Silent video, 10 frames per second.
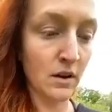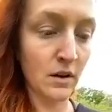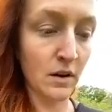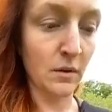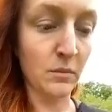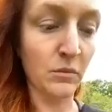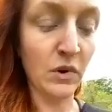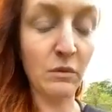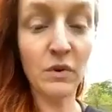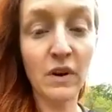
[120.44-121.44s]
We
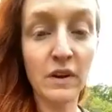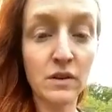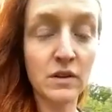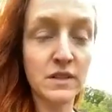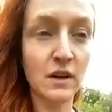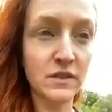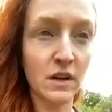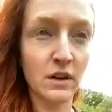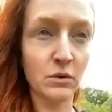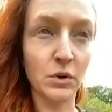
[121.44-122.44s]
would find ourselves on
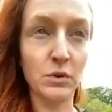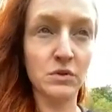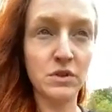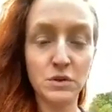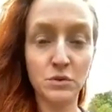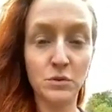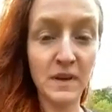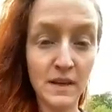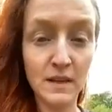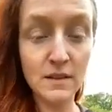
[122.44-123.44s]
a road to
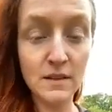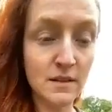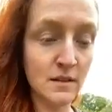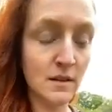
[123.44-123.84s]
peace